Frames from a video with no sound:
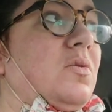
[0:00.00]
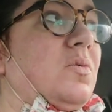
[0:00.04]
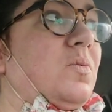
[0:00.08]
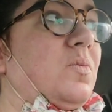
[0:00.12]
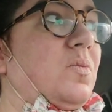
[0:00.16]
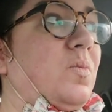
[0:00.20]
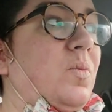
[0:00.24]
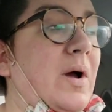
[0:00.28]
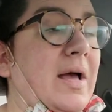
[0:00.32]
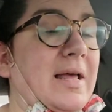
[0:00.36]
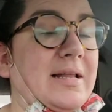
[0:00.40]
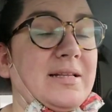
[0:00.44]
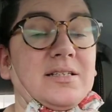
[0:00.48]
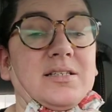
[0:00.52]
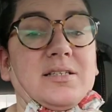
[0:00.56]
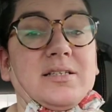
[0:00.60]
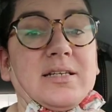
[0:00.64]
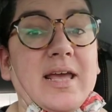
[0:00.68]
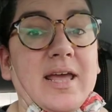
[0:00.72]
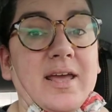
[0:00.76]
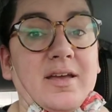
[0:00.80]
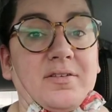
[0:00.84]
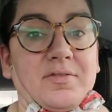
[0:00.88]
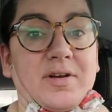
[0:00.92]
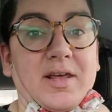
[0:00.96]

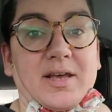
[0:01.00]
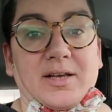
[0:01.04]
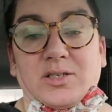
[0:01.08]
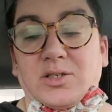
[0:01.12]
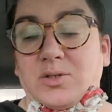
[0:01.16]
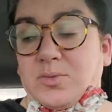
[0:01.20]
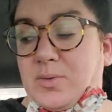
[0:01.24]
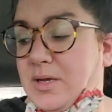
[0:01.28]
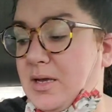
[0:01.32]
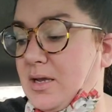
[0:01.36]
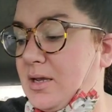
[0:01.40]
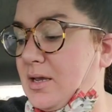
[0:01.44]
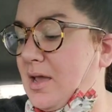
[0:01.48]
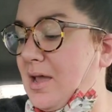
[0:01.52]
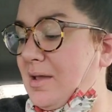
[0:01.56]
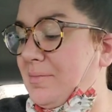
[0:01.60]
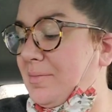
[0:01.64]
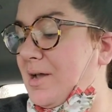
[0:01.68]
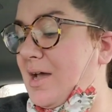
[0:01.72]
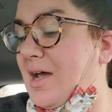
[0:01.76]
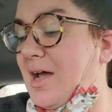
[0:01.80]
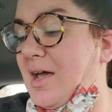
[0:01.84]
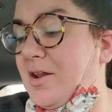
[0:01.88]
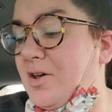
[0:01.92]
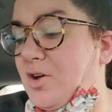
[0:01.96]
Wednesday of next week. I'm
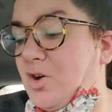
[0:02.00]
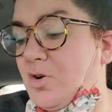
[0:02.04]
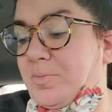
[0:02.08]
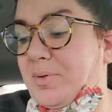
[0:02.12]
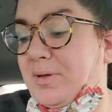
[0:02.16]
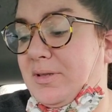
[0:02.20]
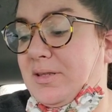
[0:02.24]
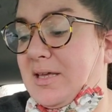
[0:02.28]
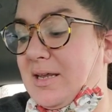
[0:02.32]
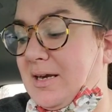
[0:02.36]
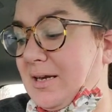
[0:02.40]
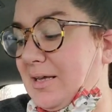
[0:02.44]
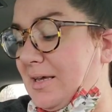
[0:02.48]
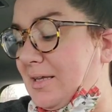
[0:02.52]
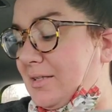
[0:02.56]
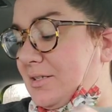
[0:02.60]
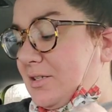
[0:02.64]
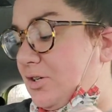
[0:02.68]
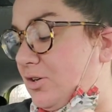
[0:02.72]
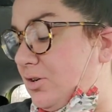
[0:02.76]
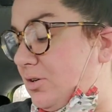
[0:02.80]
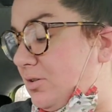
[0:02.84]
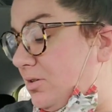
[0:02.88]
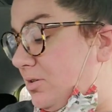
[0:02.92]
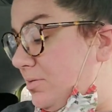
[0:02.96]
kind of hoping that it gets
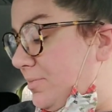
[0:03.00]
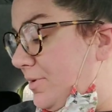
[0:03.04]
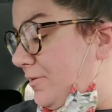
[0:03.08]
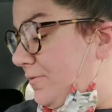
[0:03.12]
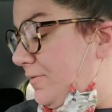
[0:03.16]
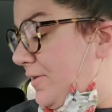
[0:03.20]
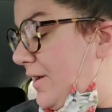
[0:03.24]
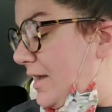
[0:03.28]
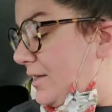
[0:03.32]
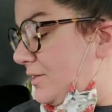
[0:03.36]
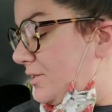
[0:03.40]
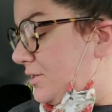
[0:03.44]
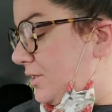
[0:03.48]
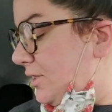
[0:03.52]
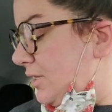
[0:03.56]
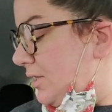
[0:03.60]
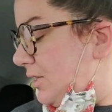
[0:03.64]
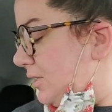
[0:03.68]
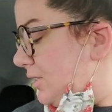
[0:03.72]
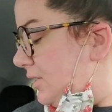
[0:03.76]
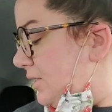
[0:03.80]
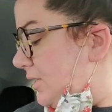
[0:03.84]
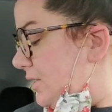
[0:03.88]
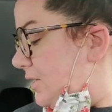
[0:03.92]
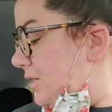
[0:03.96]
here a little bit faster
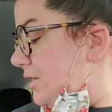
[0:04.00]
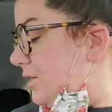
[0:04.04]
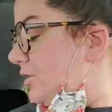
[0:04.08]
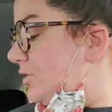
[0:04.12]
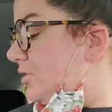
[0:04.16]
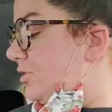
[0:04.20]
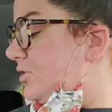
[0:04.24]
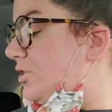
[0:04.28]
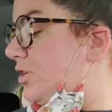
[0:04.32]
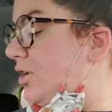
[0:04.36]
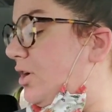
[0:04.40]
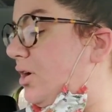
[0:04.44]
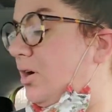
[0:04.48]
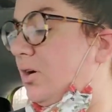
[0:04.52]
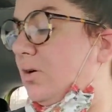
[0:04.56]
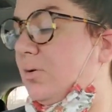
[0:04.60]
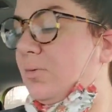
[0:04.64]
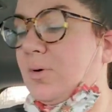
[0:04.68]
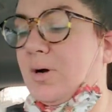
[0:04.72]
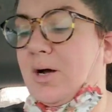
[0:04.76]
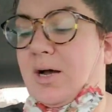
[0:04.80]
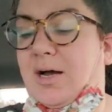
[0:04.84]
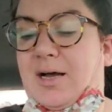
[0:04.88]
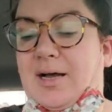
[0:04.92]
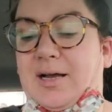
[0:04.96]

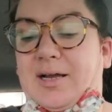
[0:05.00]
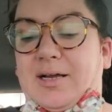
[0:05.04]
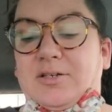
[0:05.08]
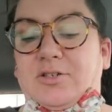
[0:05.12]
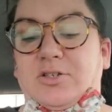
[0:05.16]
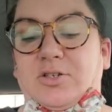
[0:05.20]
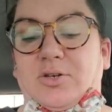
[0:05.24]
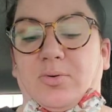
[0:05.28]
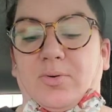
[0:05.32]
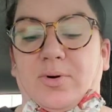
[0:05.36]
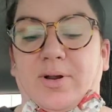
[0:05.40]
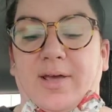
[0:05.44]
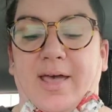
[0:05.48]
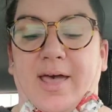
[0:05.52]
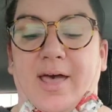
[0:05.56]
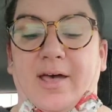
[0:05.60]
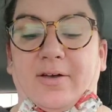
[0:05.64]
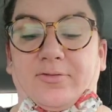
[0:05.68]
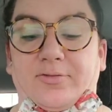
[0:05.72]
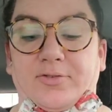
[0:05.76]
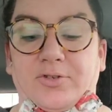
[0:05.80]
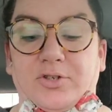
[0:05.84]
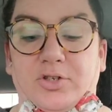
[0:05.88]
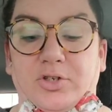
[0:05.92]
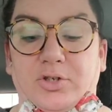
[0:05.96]
so I don't
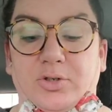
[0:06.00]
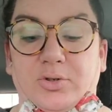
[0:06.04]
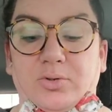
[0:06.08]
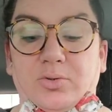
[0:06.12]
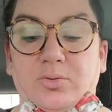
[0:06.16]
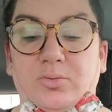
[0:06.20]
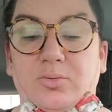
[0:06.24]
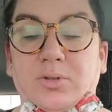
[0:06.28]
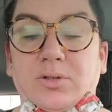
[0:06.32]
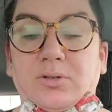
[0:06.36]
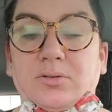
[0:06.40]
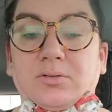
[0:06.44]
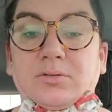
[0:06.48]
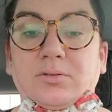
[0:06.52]
have to